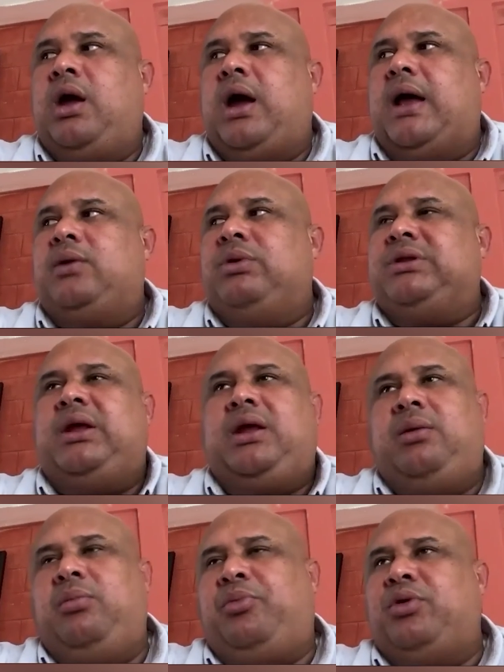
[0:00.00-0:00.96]
and with the
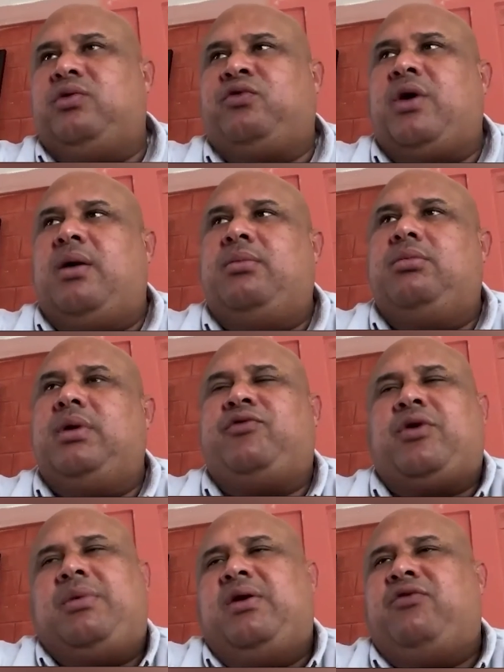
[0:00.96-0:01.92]
input from
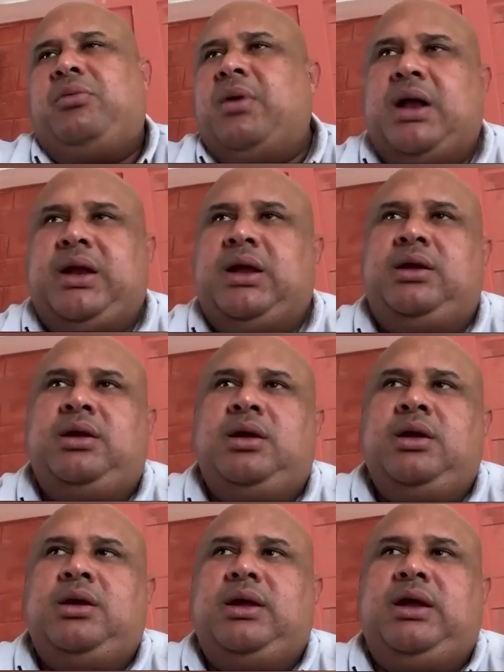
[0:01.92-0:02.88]
everybody
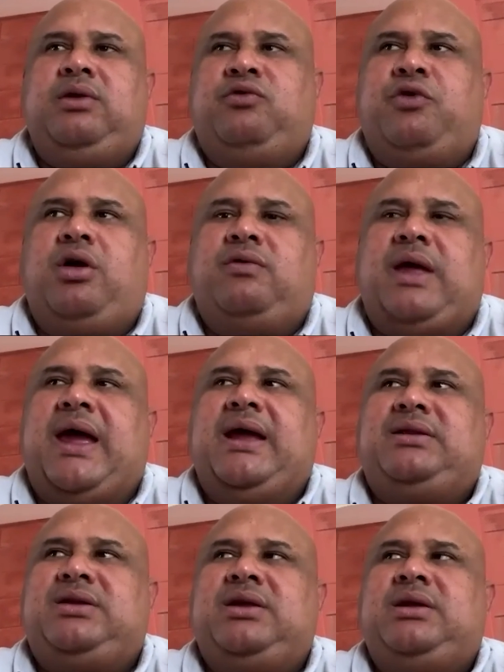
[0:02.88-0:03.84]
involved,
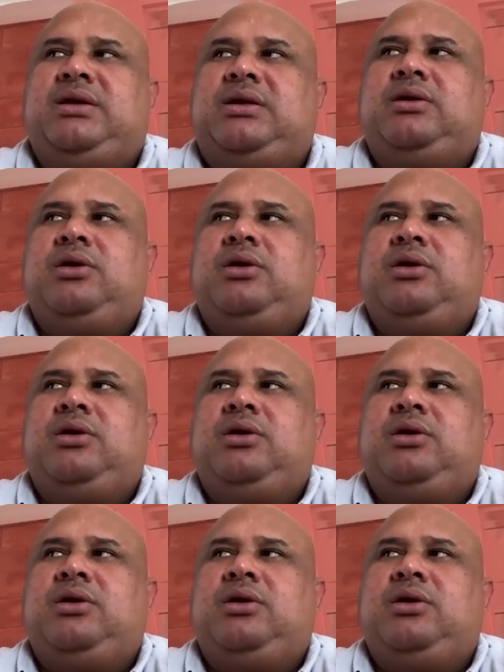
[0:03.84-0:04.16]
I think